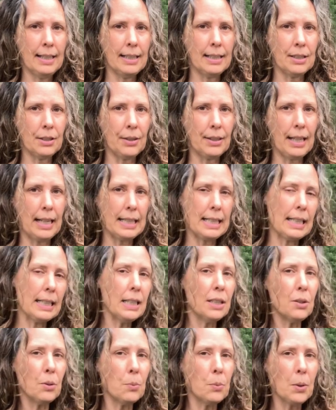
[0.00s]
So that's a
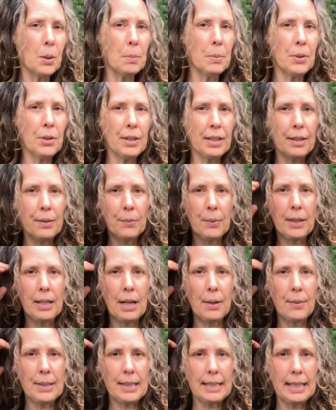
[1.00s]
little warmer than what
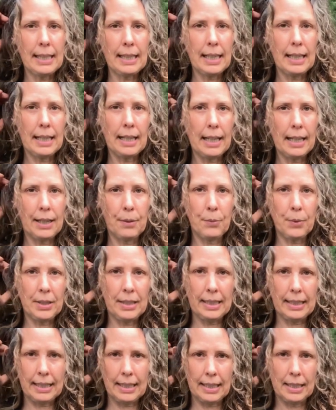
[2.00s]
I was thinking I
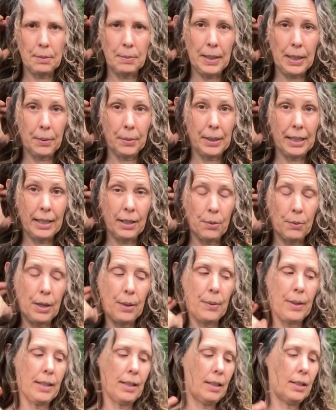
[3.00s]
was going to be able to get away
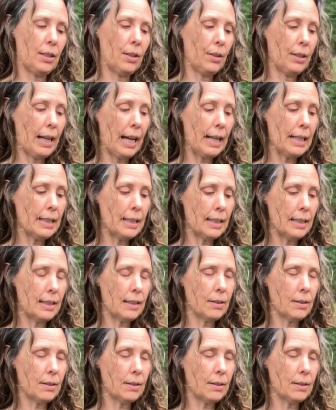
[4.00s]
with. So that's